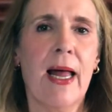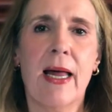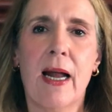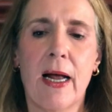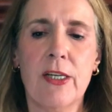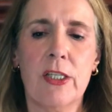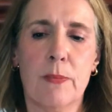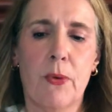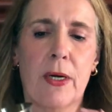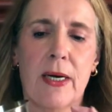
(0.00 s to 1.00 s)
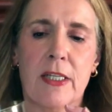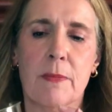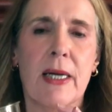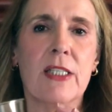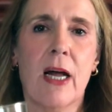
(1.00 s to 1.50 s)
And I just put as
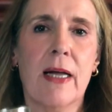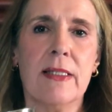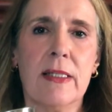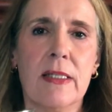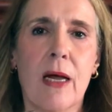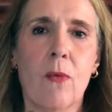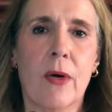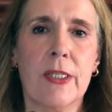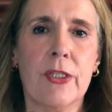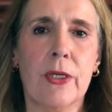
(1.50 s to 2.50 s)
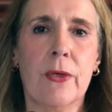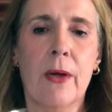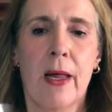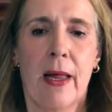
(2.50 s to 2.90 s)
much ice as I want to,